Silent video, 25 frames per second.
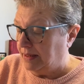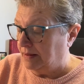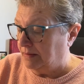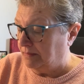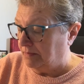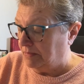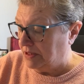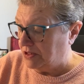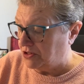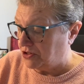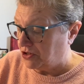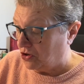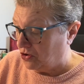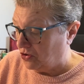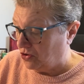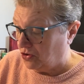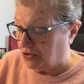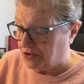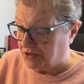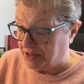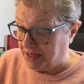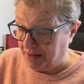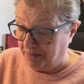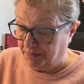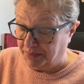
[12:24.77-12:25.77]
Historical
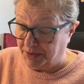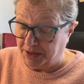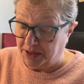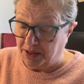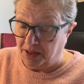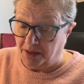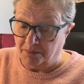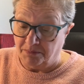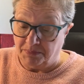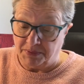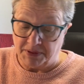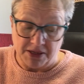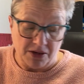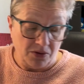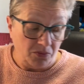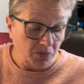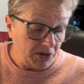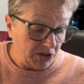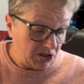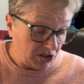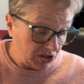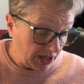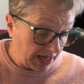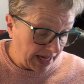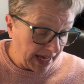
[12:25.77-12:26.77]
Sample Company,
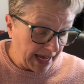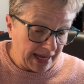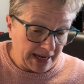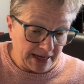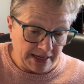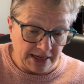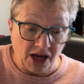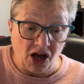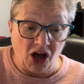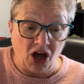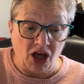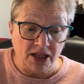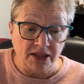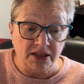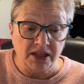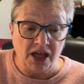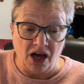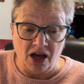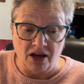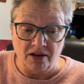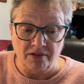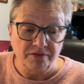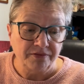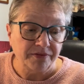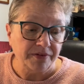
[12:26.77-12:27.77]
which again I
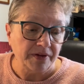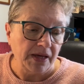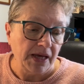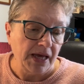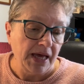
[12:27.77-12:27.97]
love.